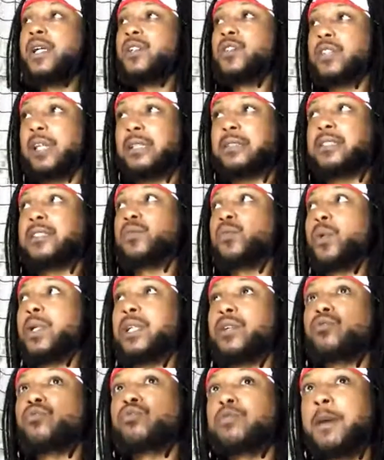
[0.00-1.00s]
So I just
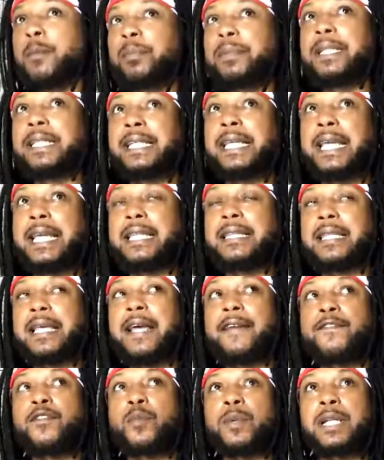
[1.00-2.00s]
want to replicate
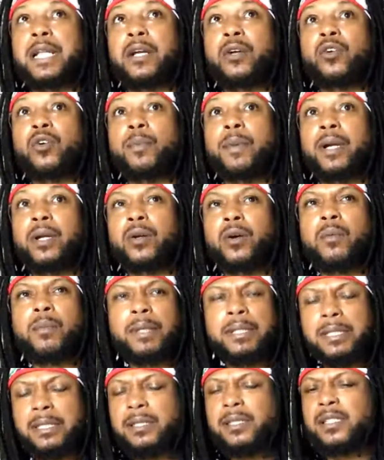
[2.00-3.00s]
that for when I go back home.
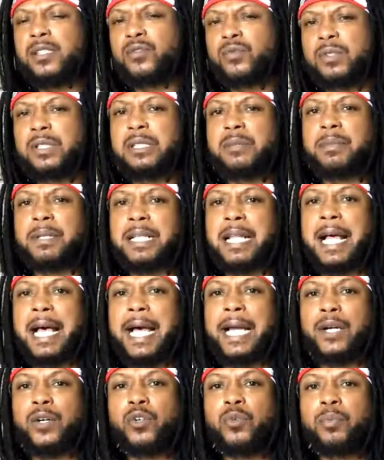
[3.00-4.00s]
But this has really been
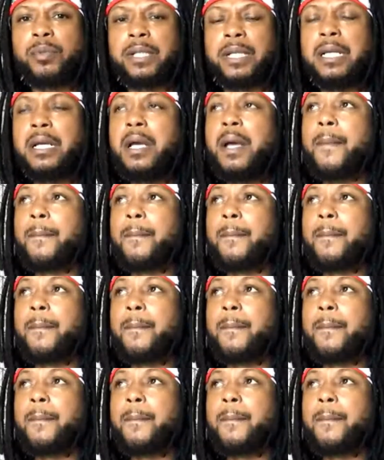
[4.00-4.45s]
eye opening.